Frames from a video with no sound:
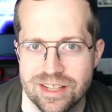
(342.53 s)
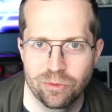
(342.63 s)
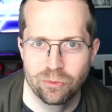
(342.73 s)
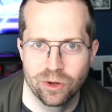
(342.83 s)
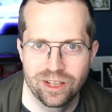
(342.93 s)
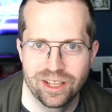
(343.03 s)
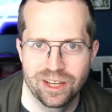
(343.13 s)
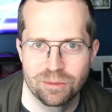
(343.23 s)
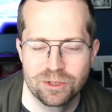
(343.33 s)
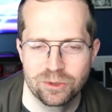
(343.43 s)
is what
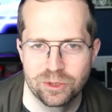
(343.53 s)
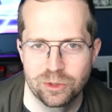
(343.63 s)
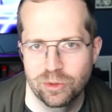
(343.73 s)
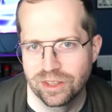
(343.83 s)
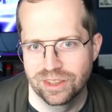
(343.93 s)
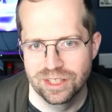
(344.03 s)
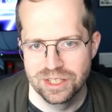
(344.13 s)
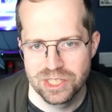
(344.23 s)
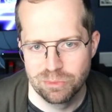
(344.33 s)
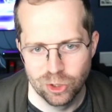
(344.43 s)
led up to it with the
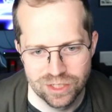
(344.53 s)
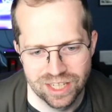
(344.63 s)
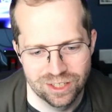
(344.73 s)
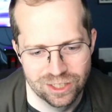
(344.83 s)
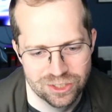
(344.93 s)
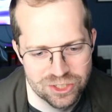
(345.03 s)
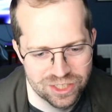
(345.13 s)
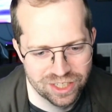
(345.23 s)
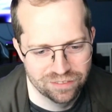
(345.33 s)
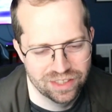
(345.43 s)
smart technology
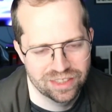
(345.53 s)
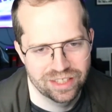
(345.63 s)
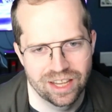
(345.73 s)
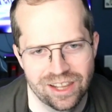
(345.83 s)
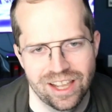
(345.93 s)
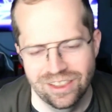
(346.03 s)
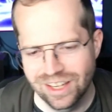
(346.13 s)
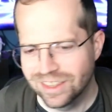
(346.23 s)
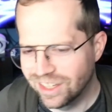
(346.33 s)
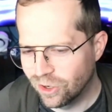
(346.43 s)
and everything. I
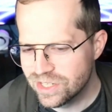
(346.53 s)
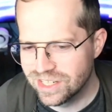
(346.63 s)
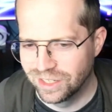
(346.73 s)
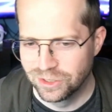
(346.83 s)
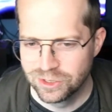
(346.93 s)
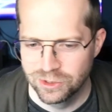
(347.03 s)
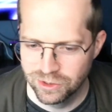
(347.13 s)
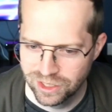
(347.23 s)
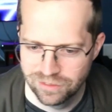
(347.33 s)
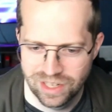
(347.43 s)
like the art style too.
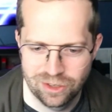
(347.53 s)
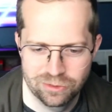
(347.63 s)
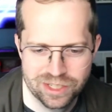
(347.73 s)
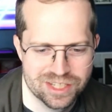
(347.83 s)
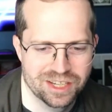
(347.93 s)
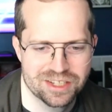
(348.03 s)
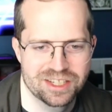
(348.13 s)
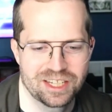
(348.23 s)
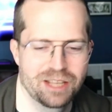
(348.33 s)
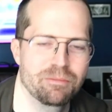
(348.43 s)
I love how
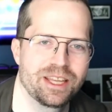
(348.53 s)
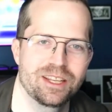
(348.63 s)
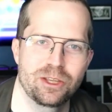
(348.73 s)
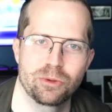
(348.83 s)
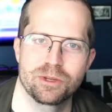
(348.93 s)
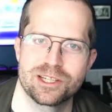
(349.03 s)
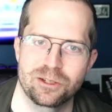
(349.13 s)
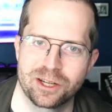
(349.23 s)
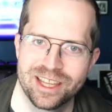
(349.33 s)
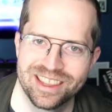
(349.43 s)
disgusting they made the humans
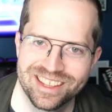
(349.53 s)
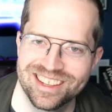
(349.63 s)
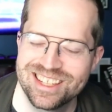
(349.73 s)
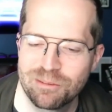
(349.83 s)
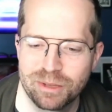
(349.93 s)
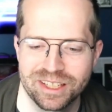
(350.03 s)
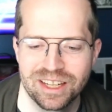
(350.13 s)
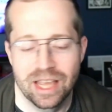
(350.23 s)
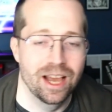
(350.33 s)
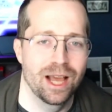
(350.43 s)
look in this, but
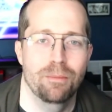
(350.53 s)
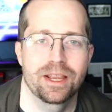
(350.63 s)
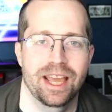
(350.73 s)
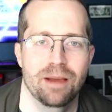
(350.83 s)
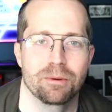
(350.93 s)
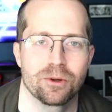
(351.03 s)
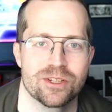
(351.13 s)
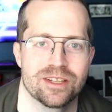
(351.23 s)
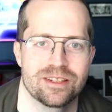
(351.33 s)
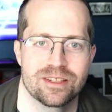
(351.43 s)
I'm a cat
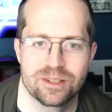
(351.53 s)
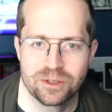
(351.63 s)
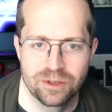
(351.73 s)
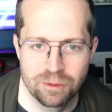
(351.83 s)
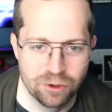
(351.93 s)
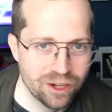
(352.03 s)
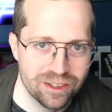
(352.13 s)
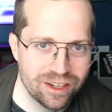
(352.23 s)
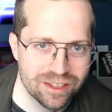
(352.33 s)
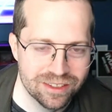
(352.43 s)
person, so I'm gonna
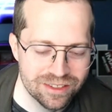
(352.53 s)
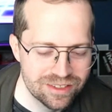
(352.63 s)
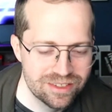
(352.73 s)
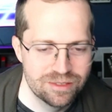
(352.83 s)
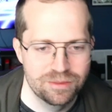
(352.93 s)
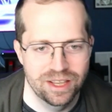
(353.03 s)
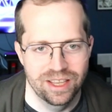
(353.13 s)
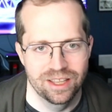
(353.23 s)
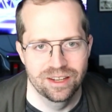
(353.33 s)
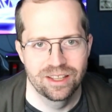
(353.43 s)
like this.
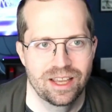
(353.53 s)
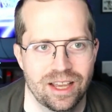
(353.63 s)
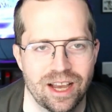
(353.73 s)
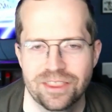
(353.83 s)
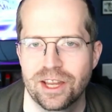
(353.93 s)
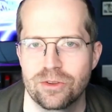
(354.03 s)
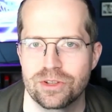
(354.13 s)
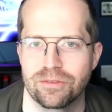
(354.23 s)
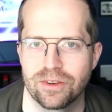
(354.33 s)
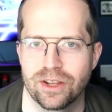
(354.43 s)
And I thought it was
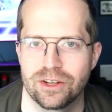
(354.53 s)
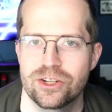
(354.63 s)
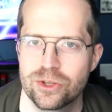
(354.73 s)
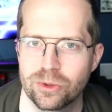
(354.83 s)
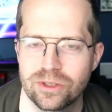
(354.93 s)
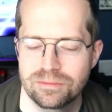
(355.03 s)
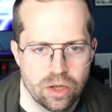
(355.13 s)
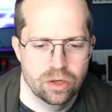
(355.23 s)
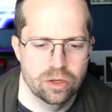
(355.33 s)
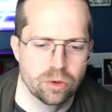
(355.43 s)
a fun short.
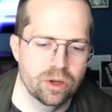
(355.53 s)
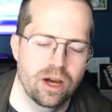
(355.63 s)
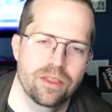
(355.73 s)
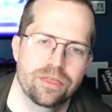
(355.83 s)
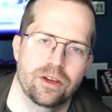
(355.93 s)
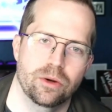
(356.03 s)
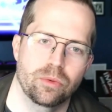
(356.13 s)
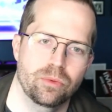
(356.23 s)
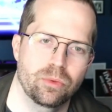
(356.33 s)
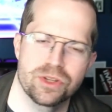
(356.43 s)

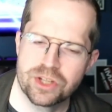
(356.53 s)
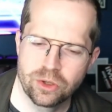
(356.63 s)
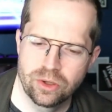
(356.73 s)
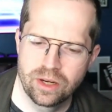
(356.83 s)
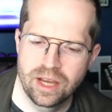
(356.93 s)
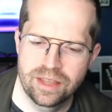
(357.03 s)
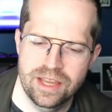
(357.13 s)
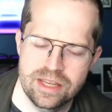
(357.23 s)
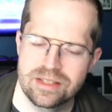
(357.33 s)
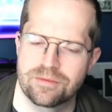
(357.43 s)
Golgotha was good. I
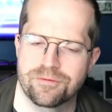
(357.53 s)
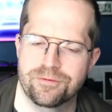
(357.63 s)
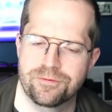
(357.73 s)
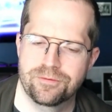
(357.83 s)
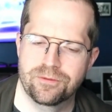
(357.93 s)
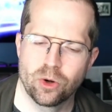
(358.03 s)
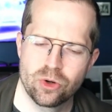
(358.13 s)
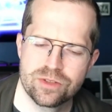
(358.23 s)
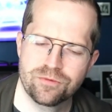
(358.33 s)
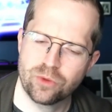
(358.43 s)
think it's the
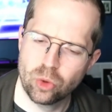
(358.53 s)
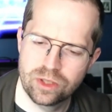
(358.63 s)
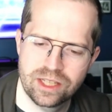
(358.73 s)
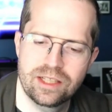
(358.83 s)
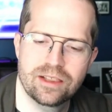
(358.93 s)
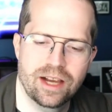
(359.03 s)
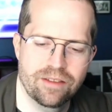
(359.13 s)
first fully live